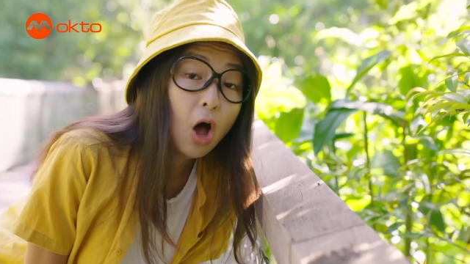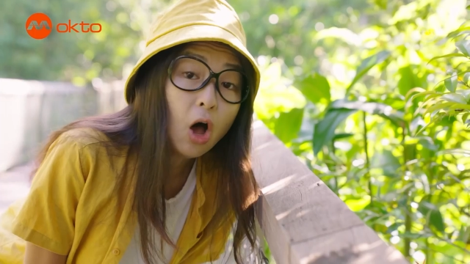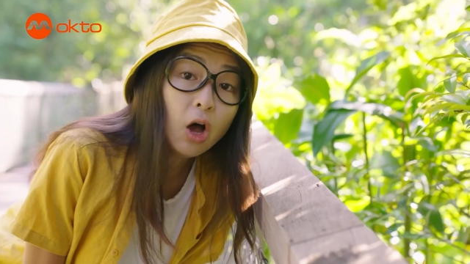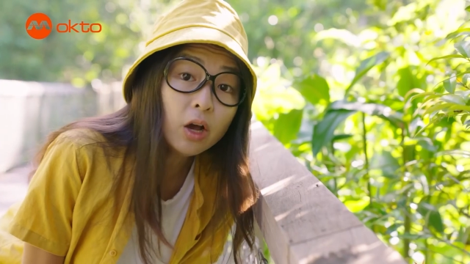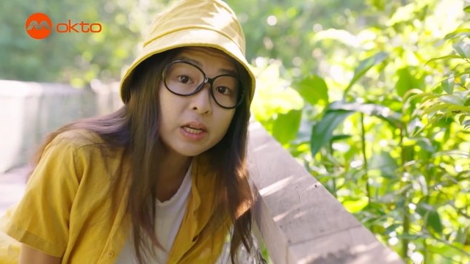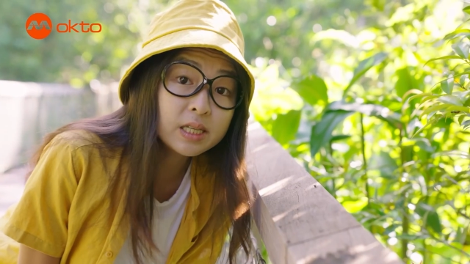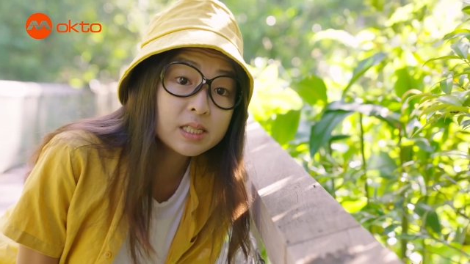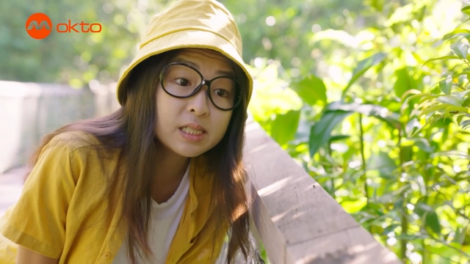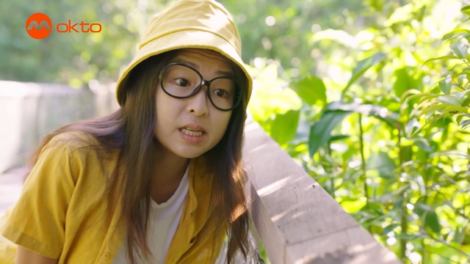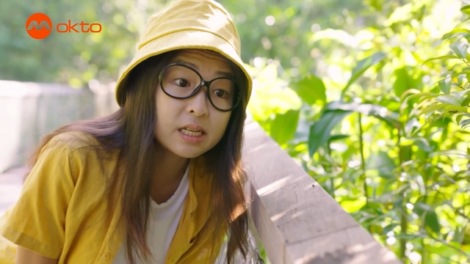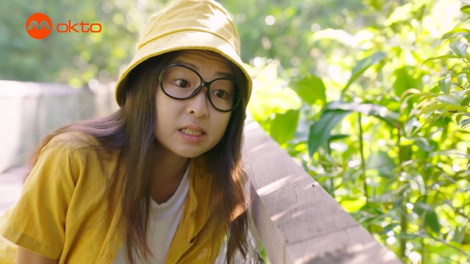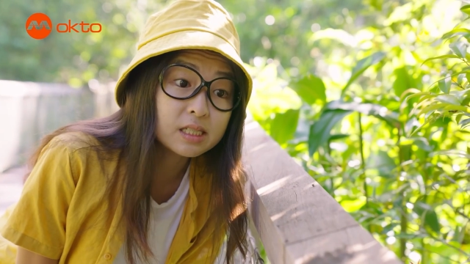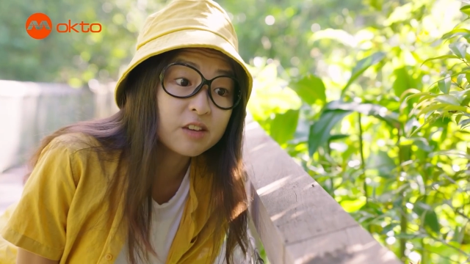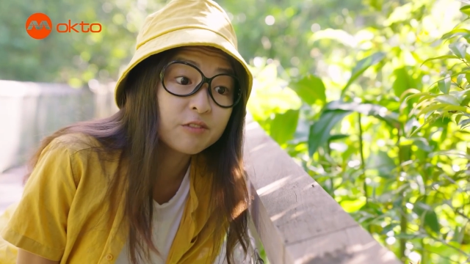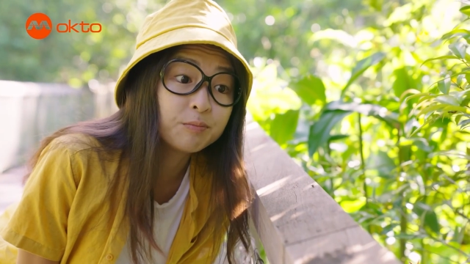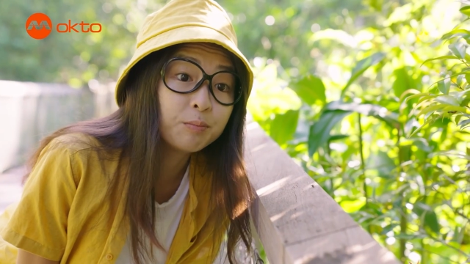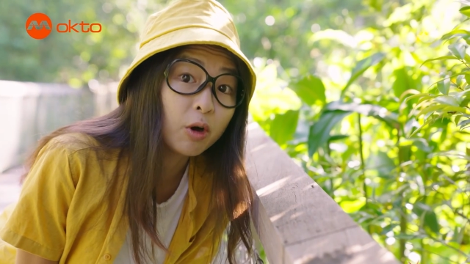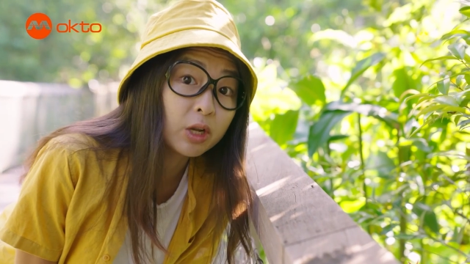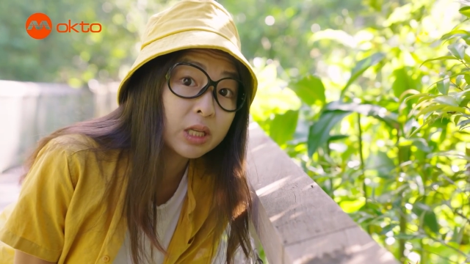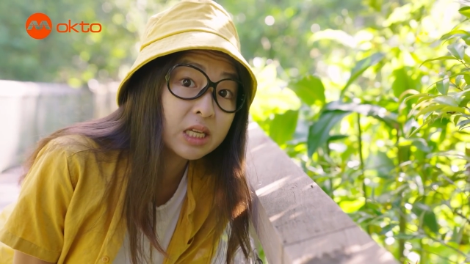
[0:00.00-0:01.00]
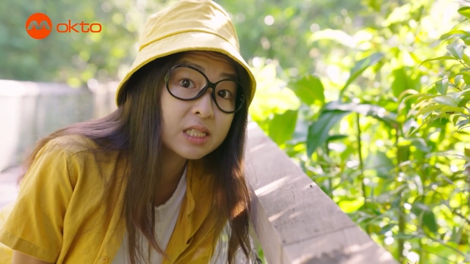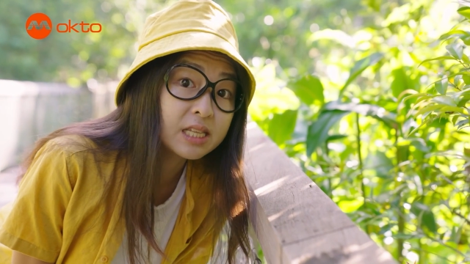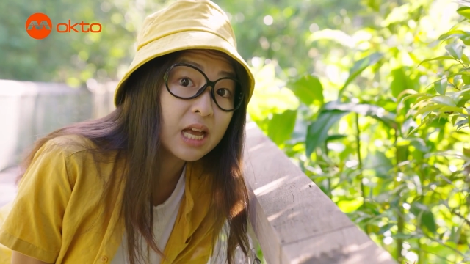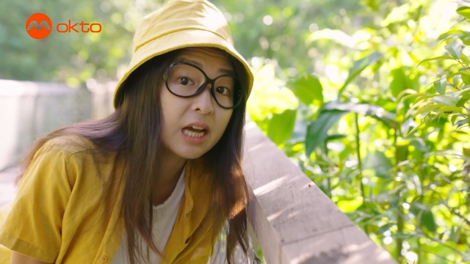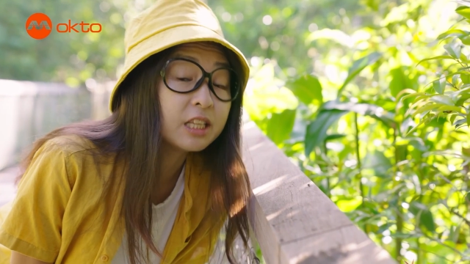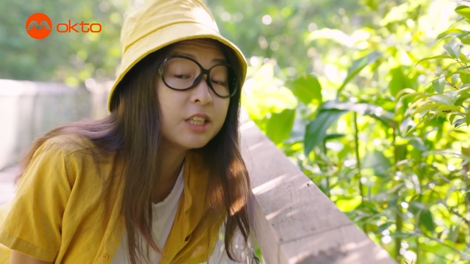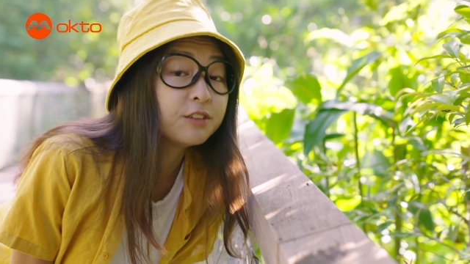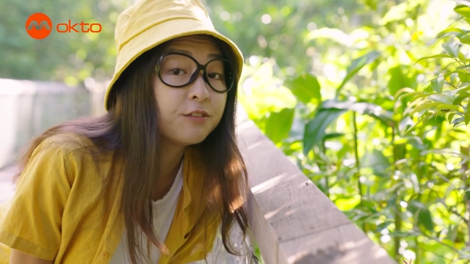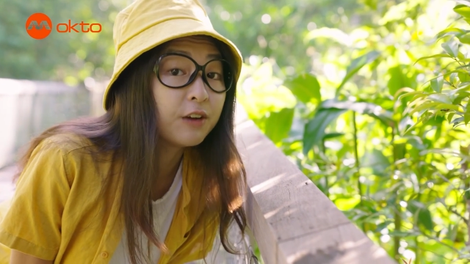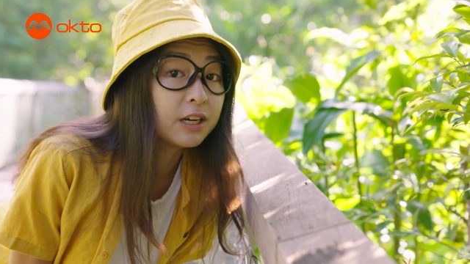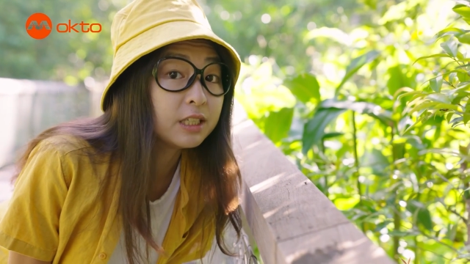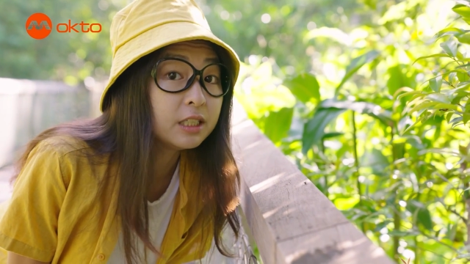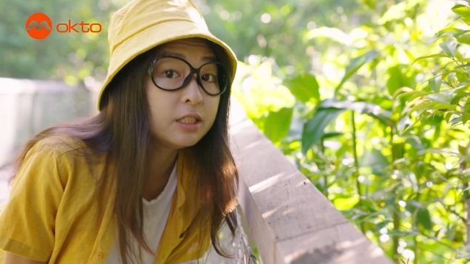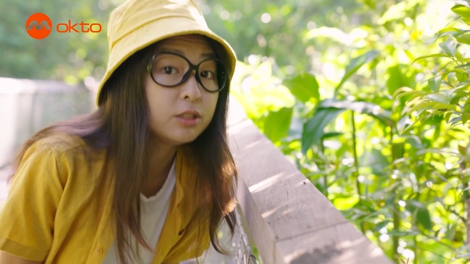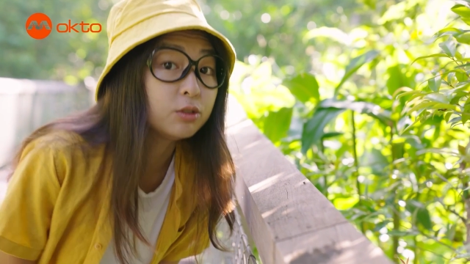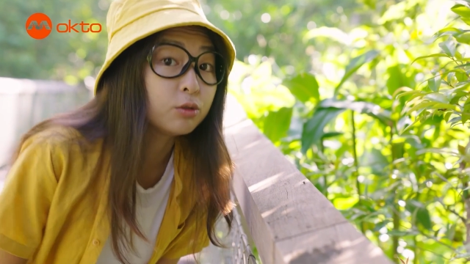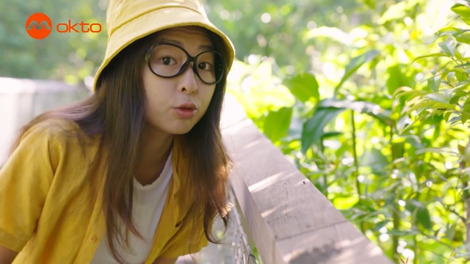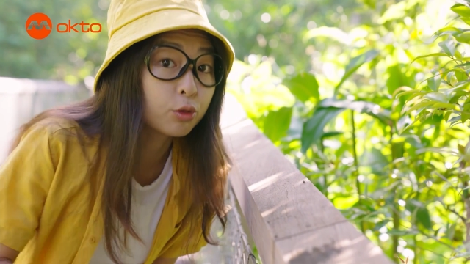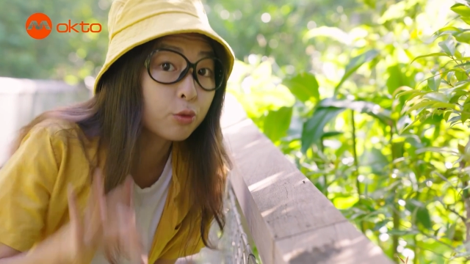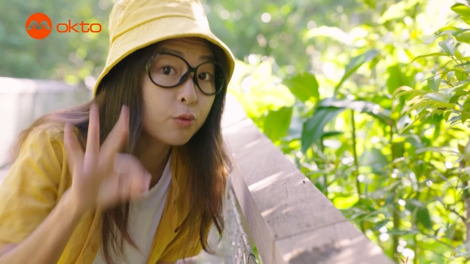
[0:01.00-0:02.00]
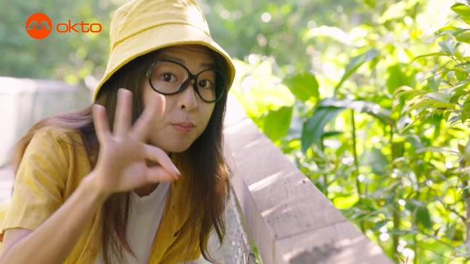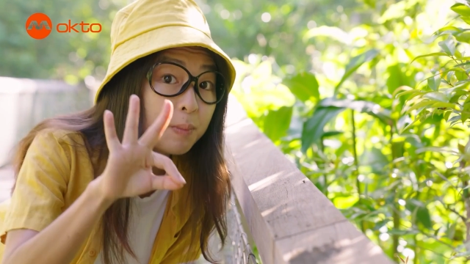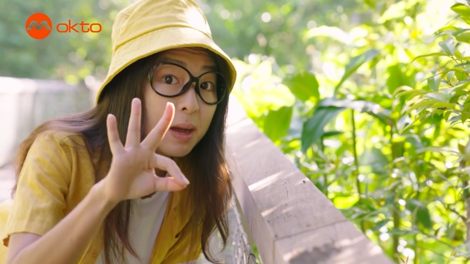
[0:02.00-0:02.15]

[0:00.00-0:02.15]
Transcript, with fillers: All insects have bodies that are divided into three